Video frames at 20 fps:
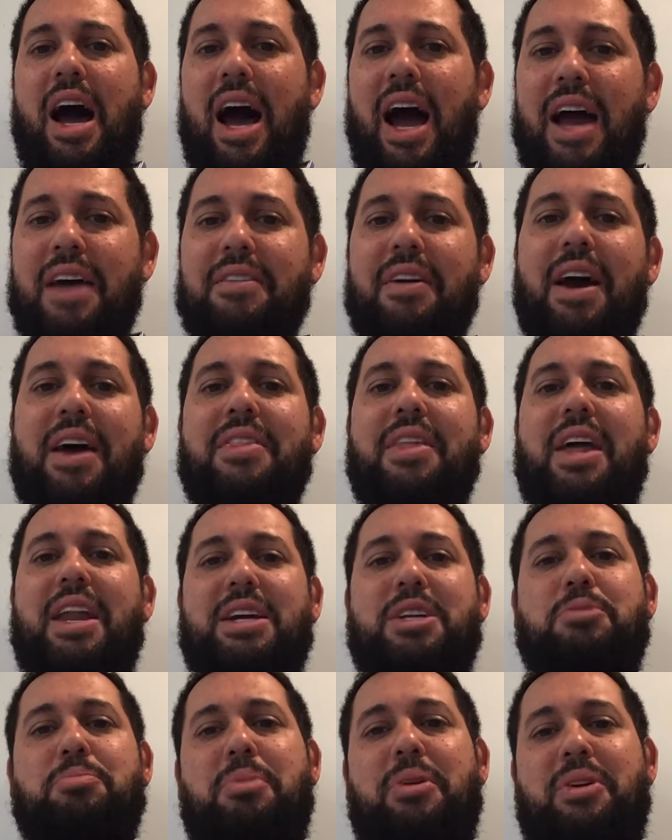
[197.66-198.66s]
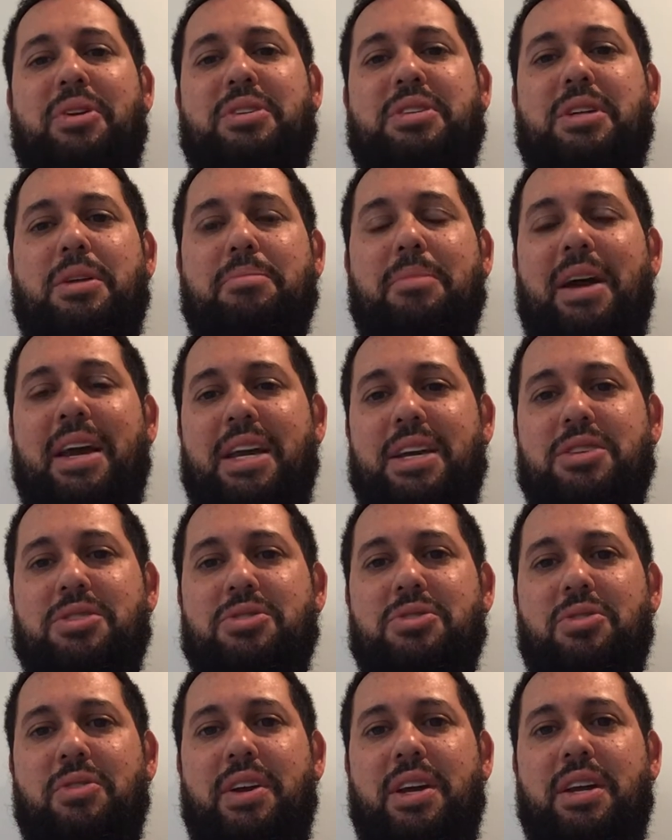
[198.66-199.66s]
I've had that experience in my
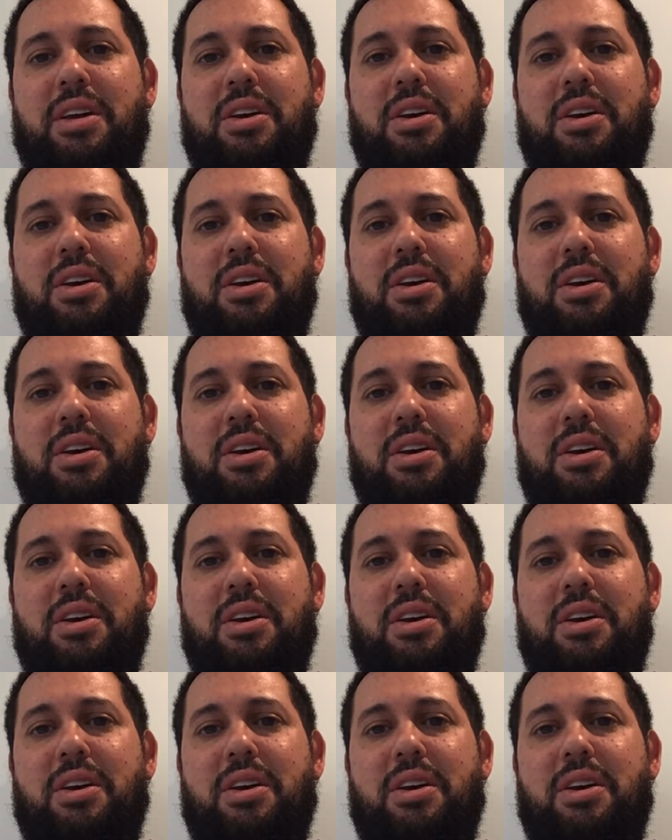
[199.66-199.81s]
history.